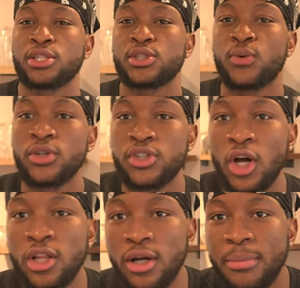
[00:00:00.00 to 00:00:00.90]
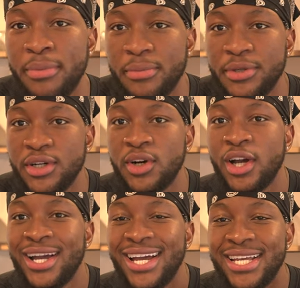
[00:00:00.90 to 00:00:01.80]
to a dollar per meal
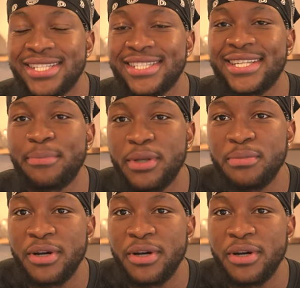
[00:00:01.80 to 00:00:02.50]
simply